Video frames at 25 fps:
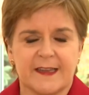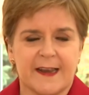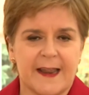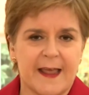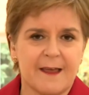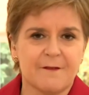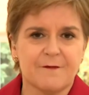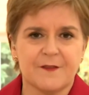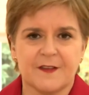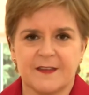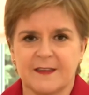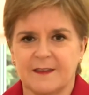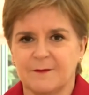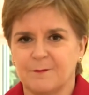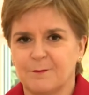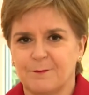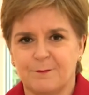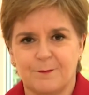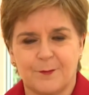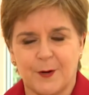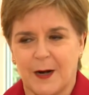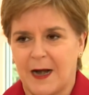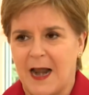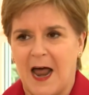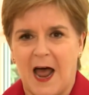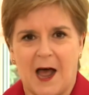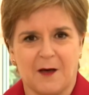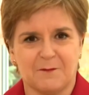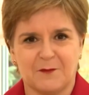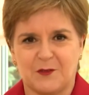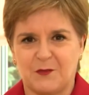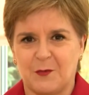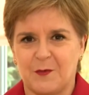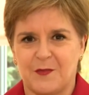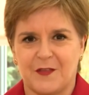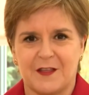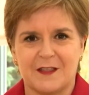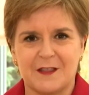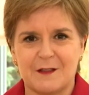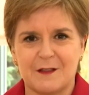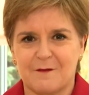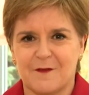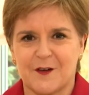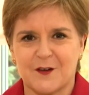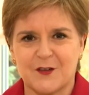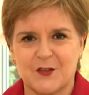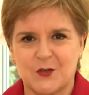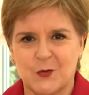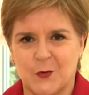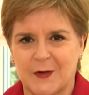and evident perhaps within the
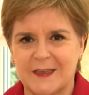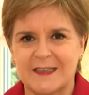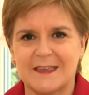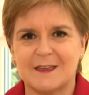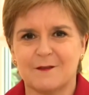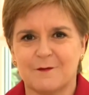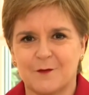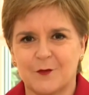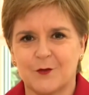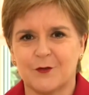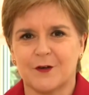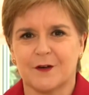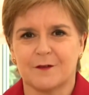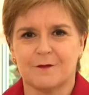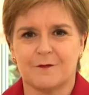first 24